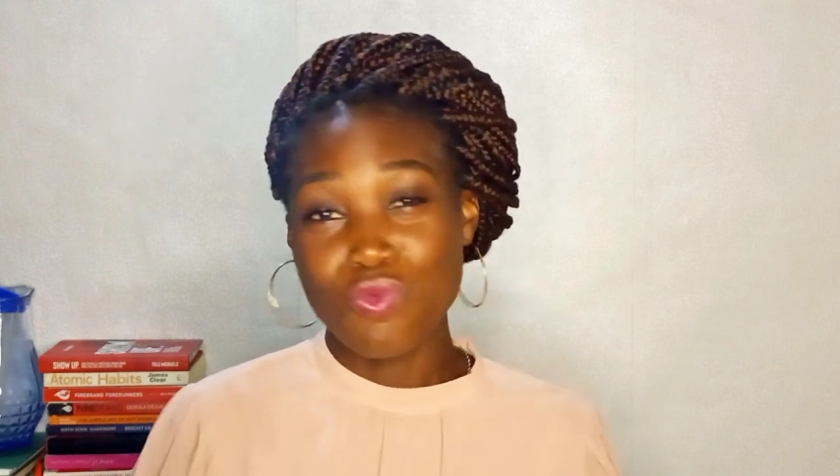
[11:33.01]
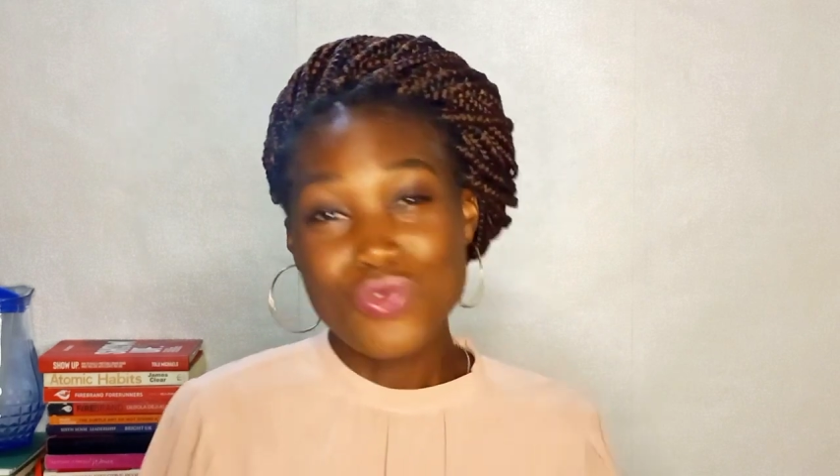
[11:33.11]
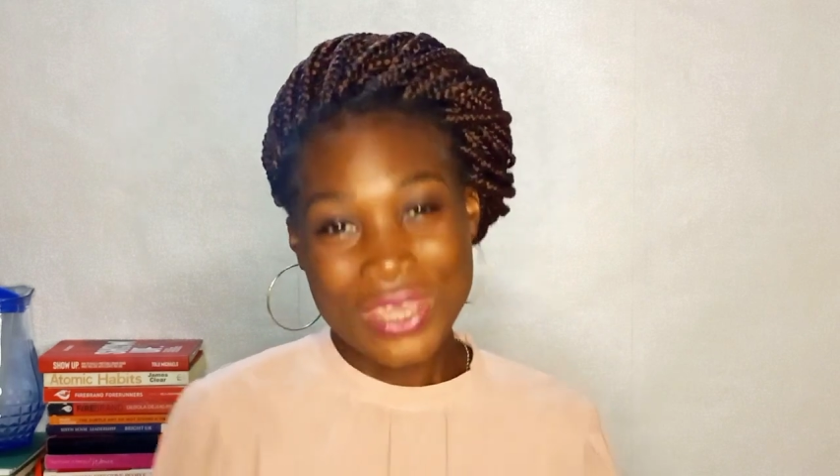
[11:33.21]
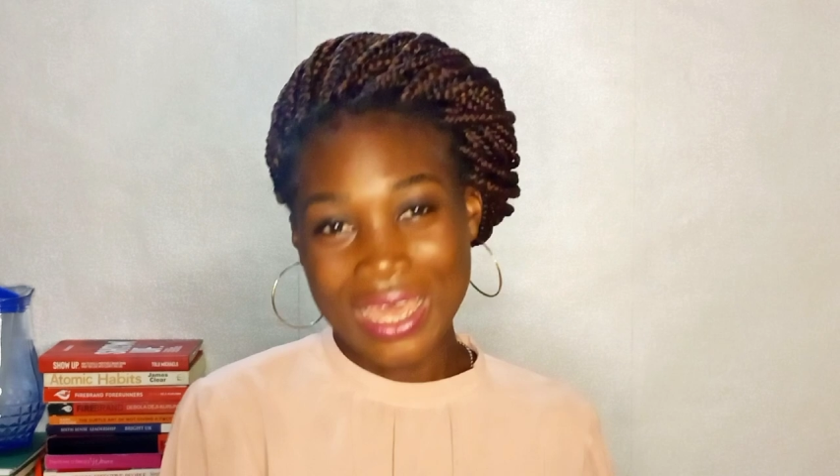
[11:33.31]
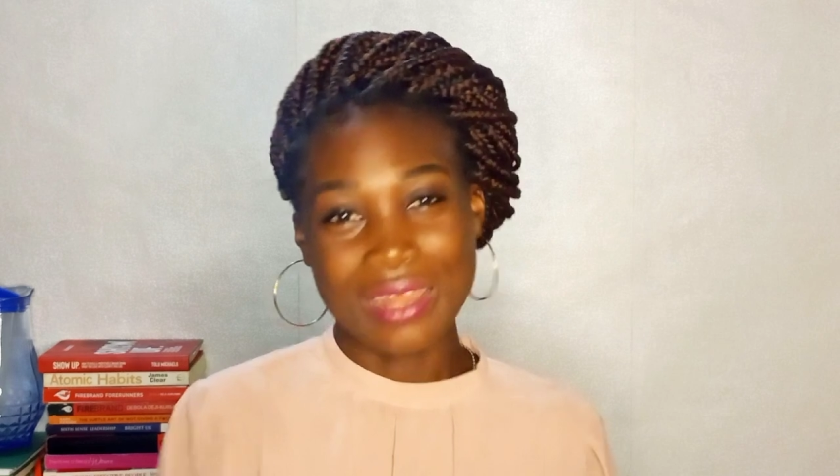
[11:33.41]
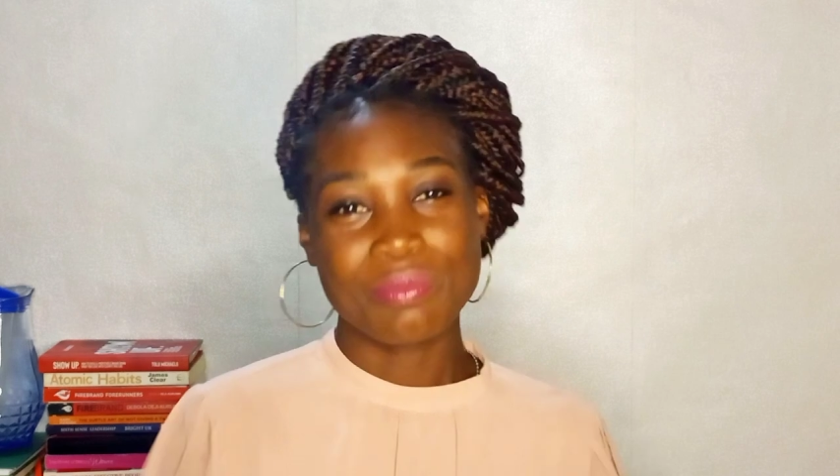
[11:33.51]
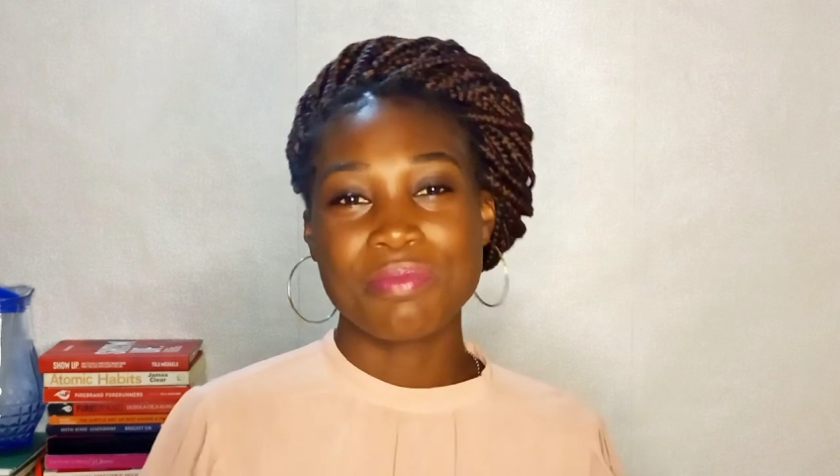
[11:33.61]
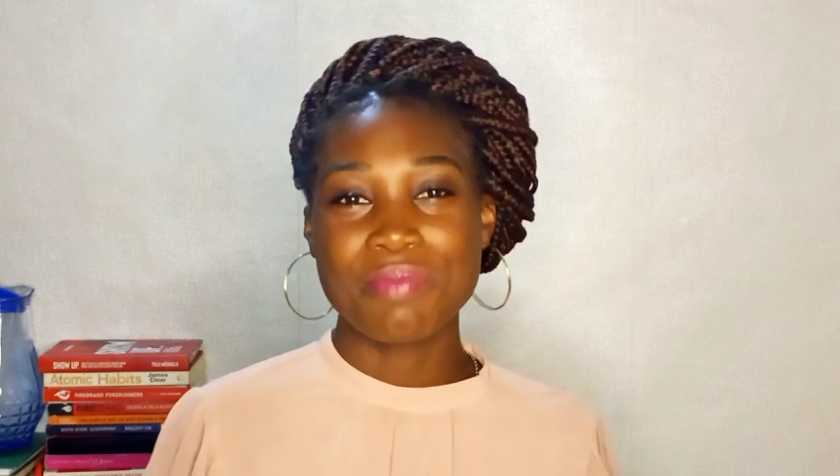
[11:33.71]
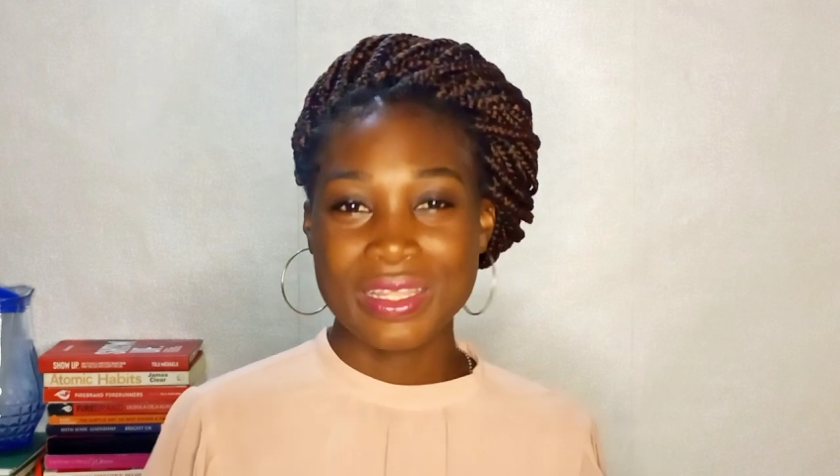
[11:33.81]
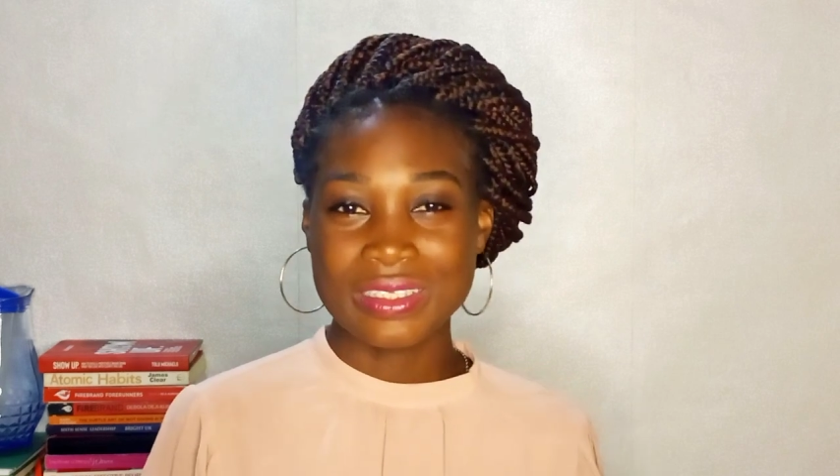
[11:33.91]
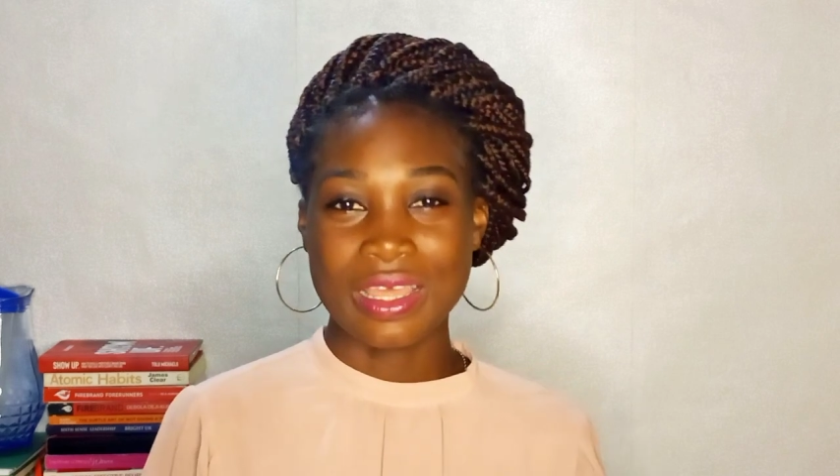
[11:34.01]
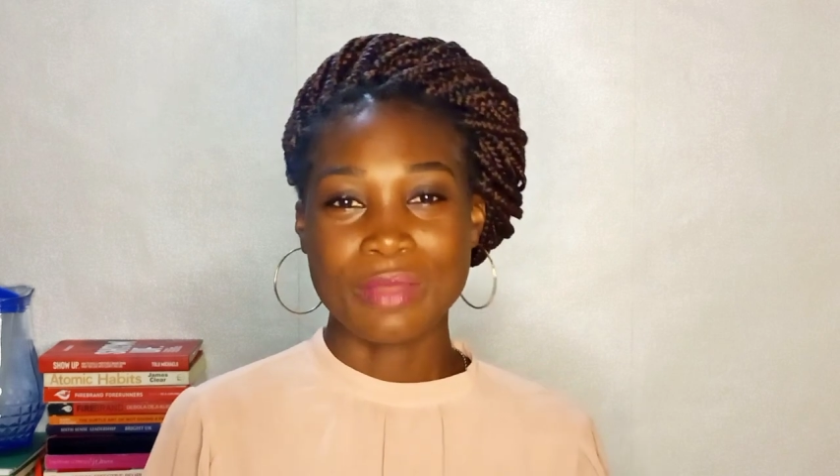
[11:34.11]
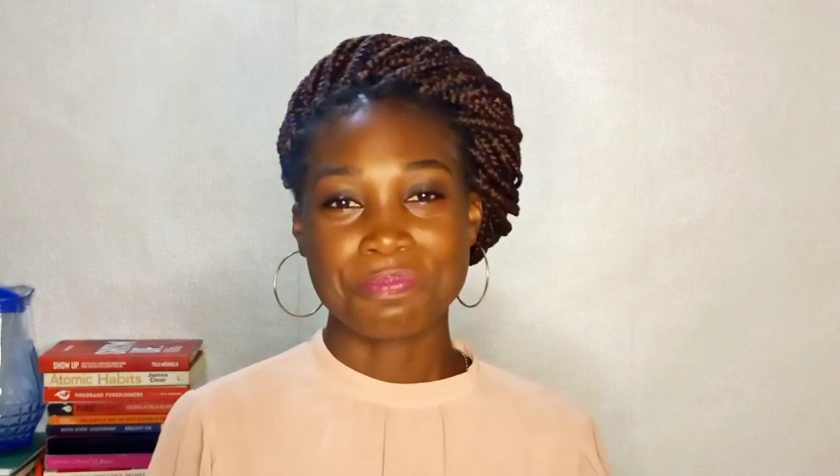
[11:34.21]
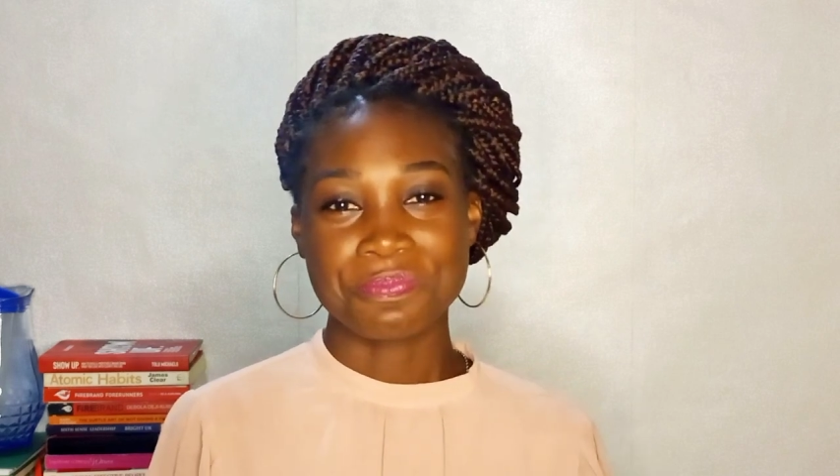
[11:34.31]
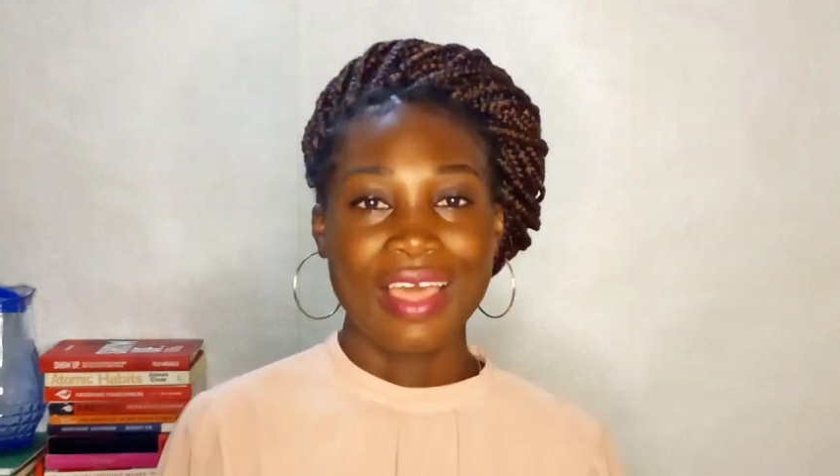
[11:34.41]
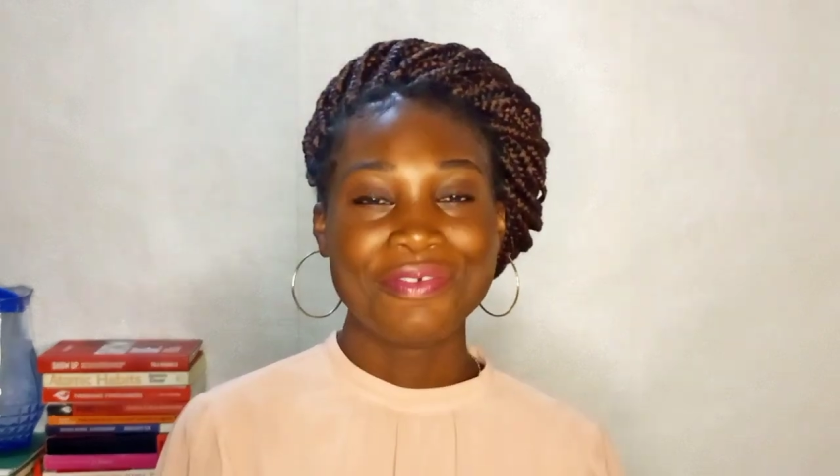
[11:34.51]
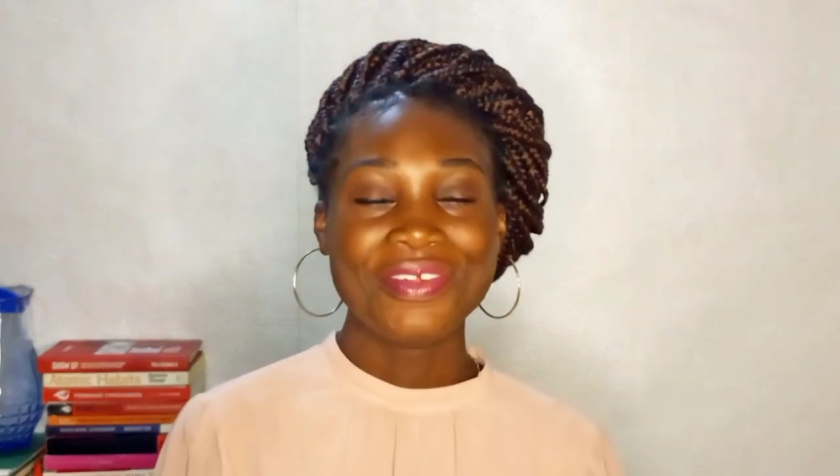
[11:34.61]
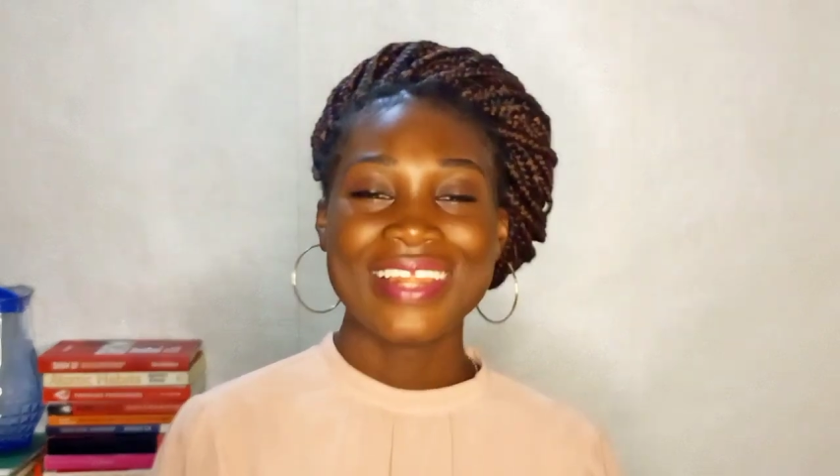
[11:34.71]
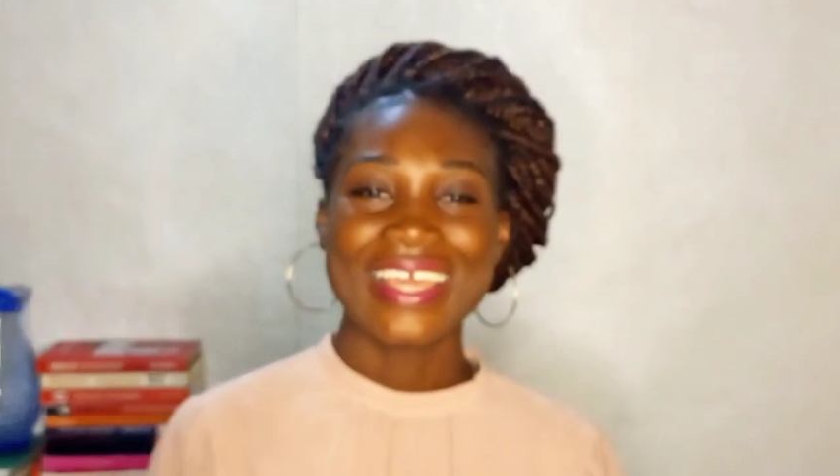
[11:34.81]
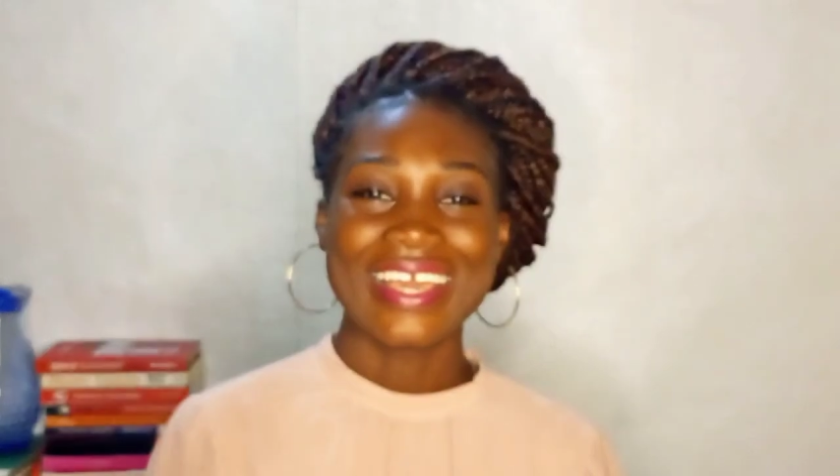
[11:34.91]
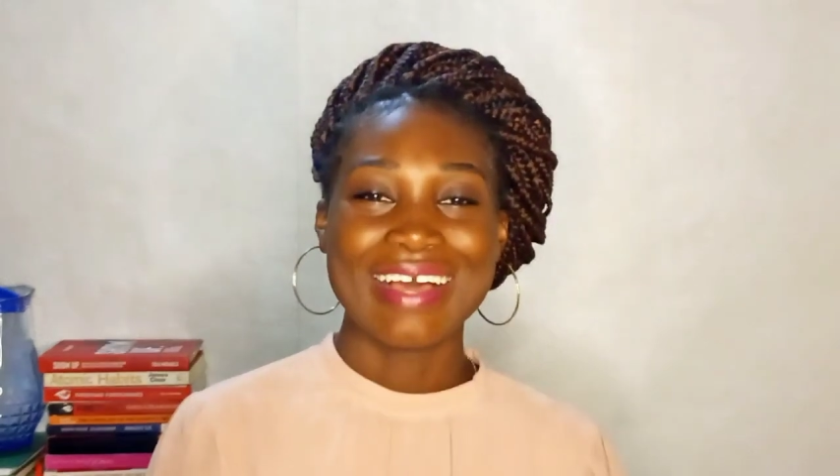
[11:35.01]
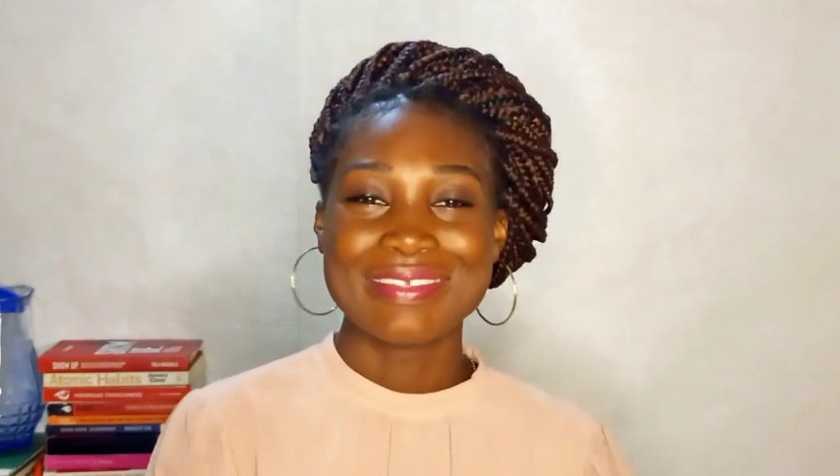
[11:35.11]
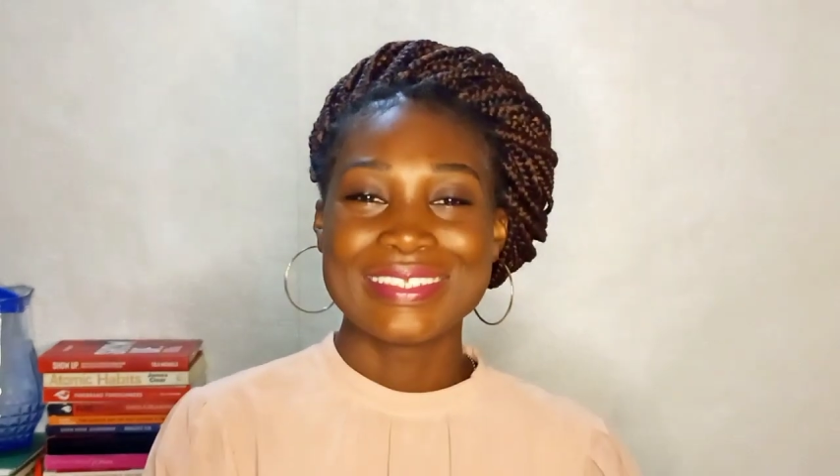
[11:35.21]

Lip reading: We can be better. I feel like I've